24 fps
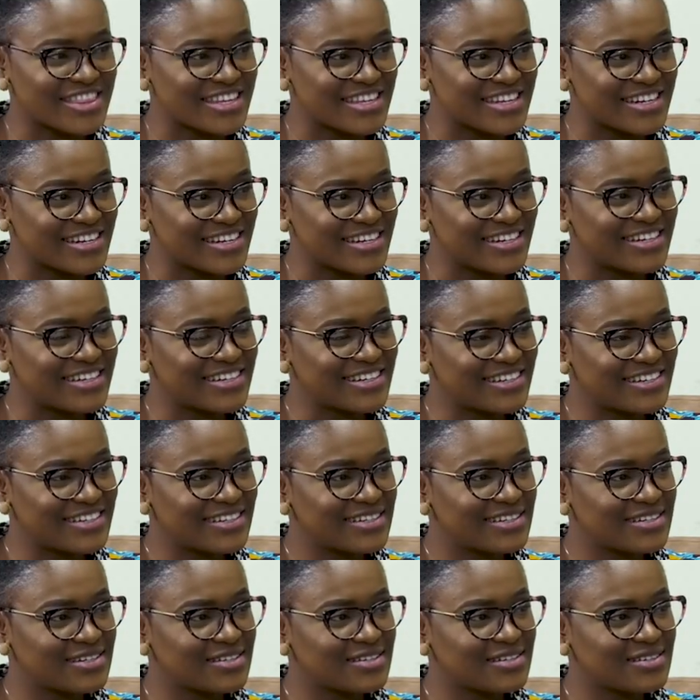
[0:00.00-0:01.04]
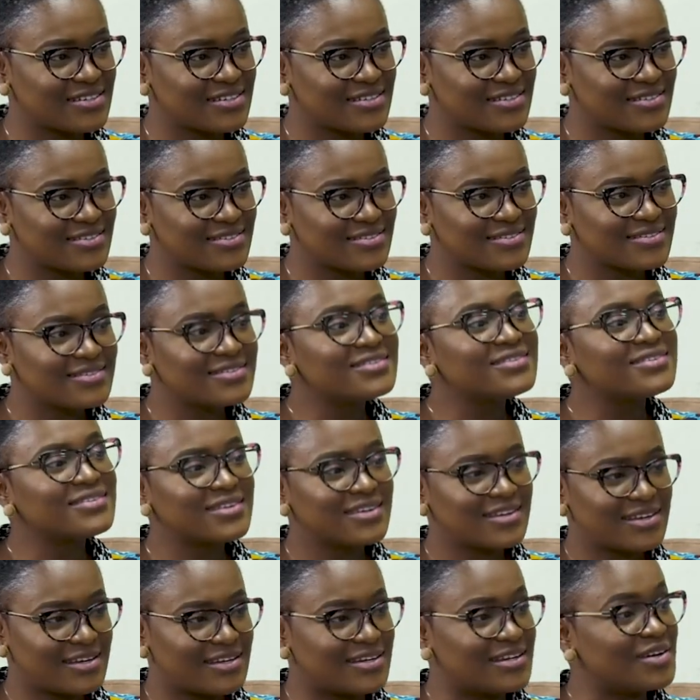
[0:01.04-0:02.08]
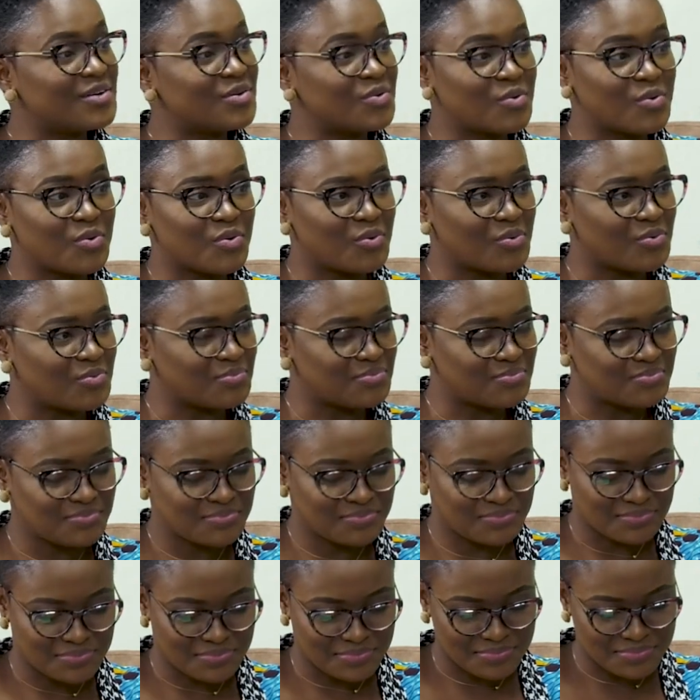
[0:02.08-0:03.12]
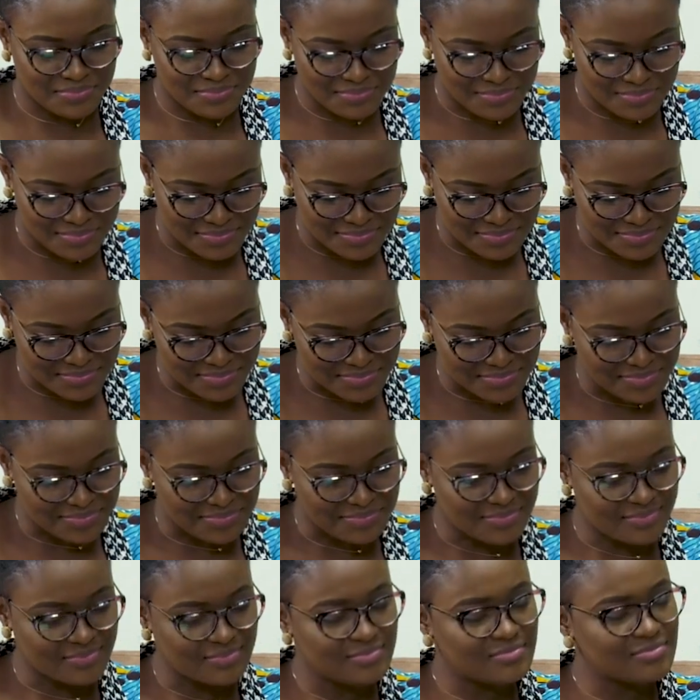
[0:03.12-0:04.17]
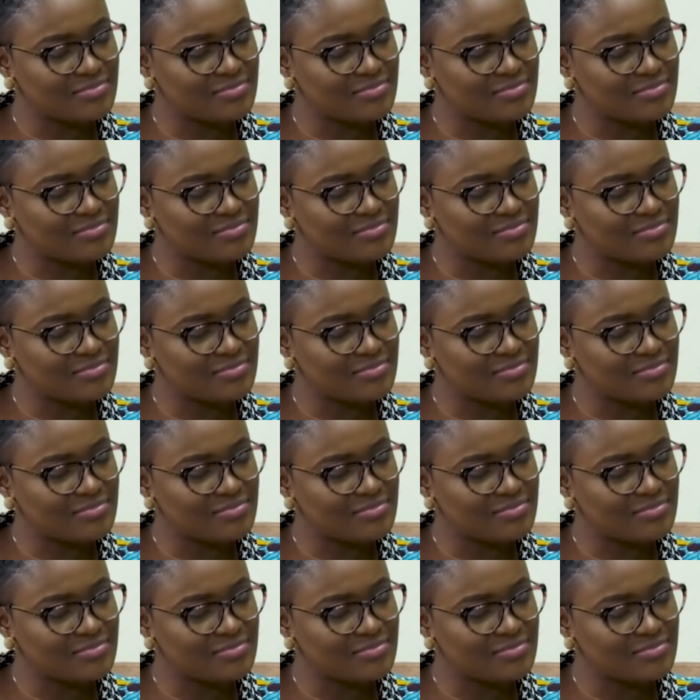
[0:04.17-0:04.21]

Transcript: their money and waiting to write their exams and, and then, then, go home to their house. Do you get me? And